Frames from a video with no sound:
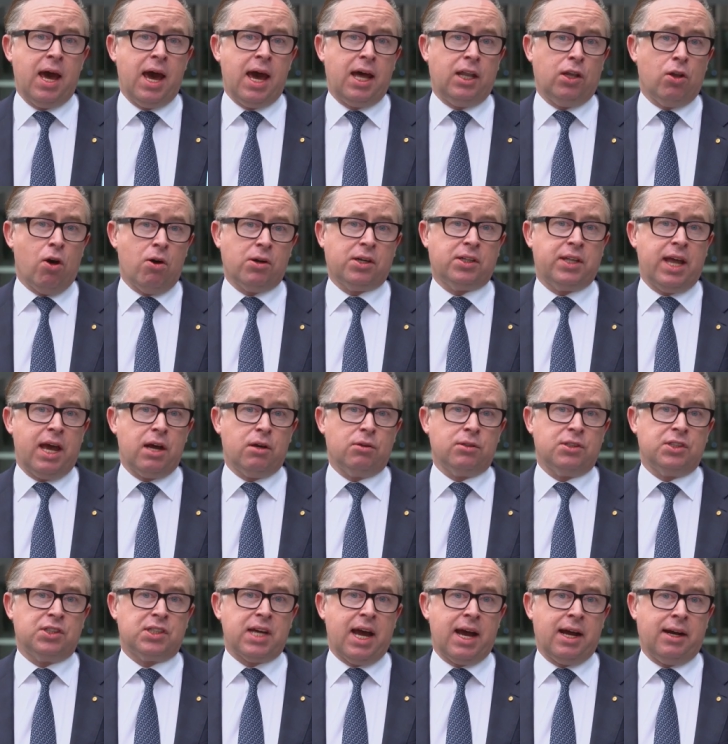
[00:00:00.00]
and
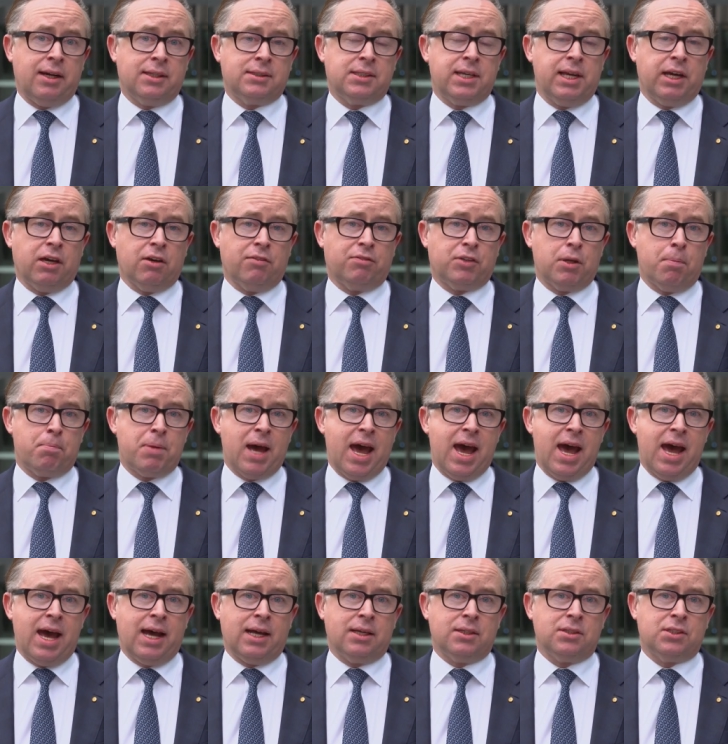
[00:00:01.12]
lockdowns are a thing of the
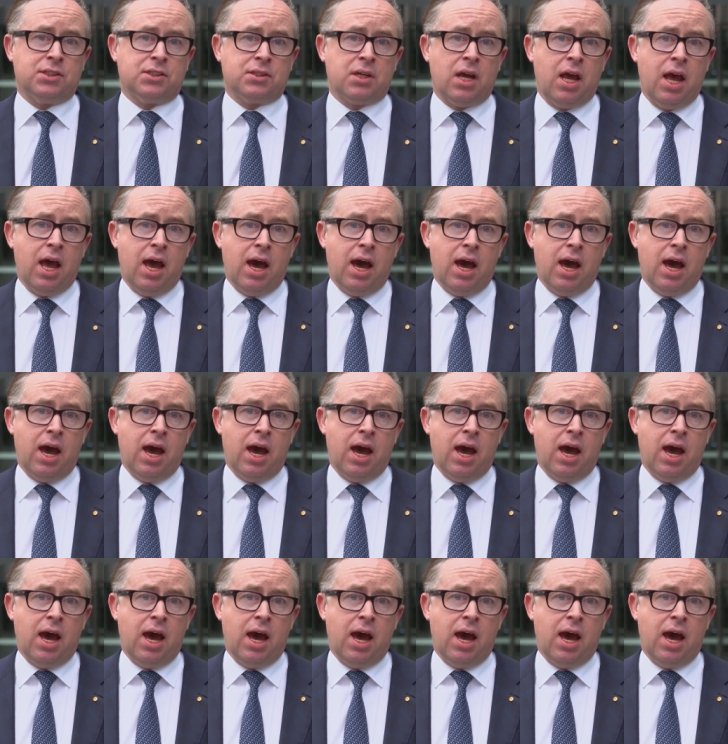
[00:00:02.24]
past,